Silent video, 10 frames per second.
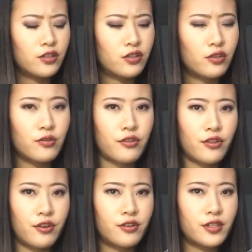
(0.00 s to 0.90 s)

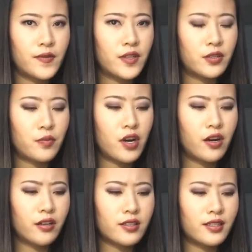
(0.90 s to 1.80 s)
two-thirds of this
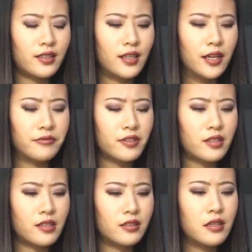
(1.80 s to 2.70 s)
product left
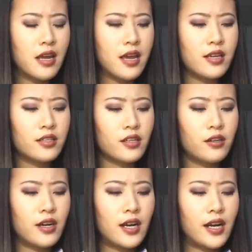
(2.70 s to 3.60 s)
still.
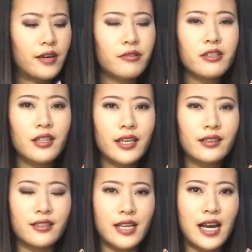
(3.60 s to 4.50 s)
So I really
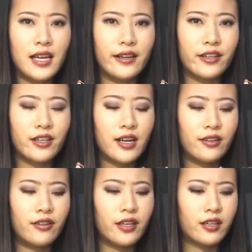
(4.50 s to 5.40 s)
like this eyeliner.
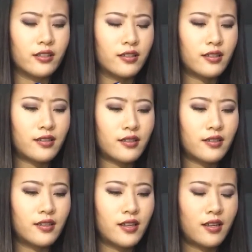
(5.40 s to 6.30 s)
I think it's
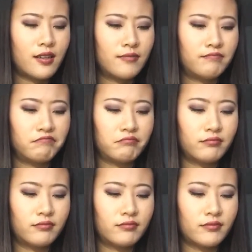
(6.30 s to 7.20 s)

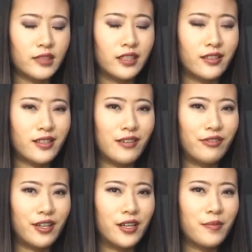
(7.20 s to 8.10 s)
it's
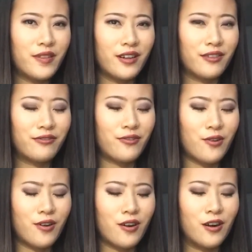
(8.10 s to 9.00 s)
definitely up there
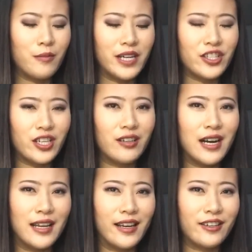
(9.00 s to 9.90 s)
for all my gel
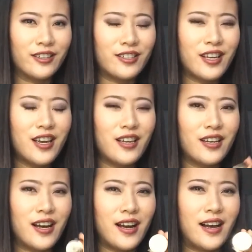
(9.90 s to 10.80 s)
eyeliners.
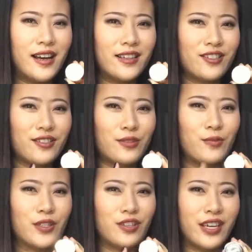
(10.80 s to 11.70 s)
I just
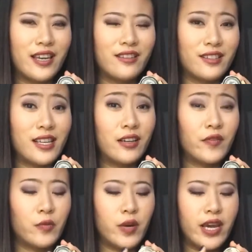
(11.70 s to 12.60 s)
want to get this out
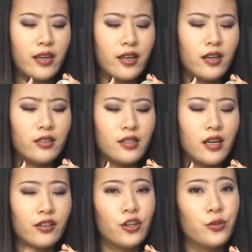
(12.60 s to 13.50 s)
of the way. It is
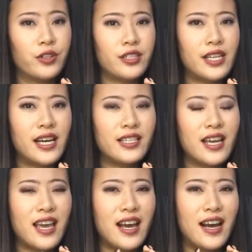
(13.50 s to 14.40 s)
on the older side.
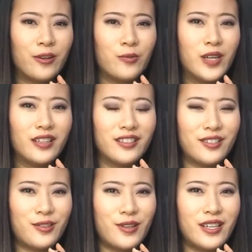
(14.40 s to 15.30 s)
I don't want
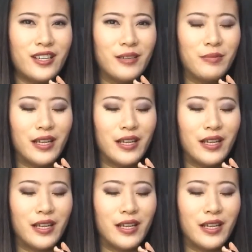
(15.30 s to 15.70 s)
this to end up